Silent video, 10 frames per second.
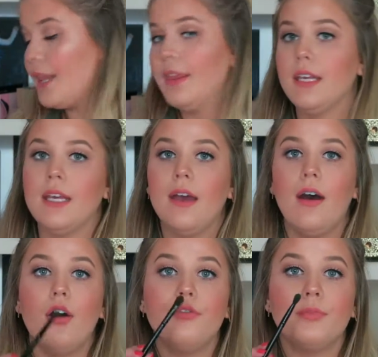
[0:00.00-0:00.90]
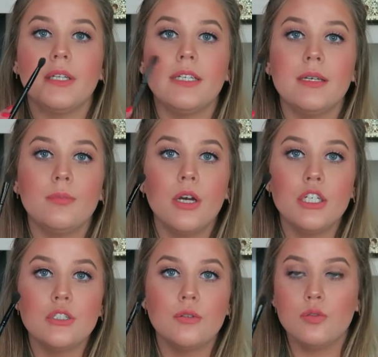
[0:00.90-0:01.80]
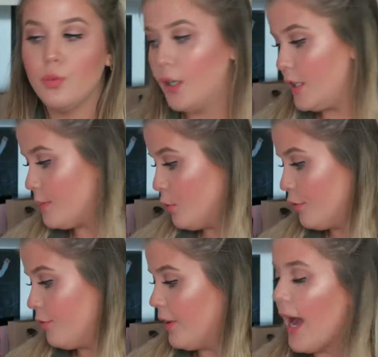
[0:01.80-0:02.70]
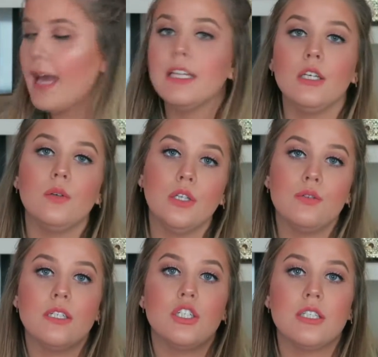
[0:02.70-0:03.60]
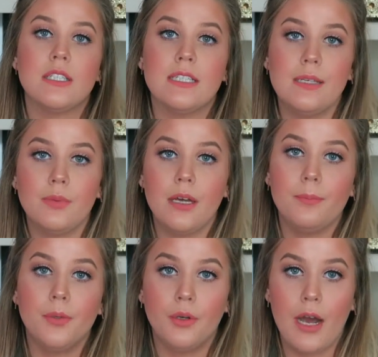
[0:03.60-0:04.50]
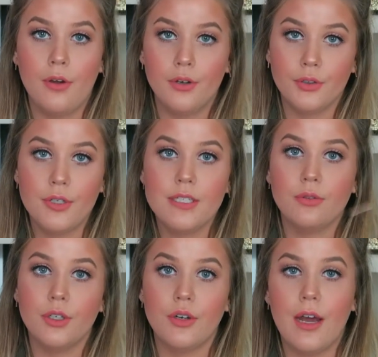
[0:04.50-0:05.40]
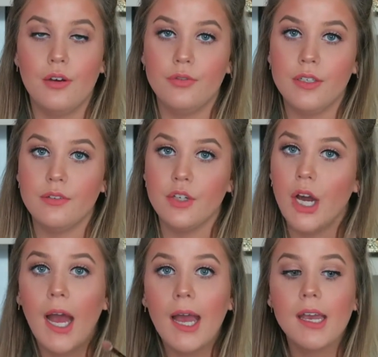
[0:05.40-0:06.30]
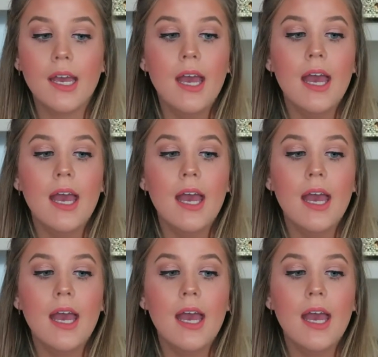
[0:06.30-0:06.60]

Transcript: the E.L.F blending brush, to where it's more flat and you would use it just to deepen up your outer crease or your outer V of your eye,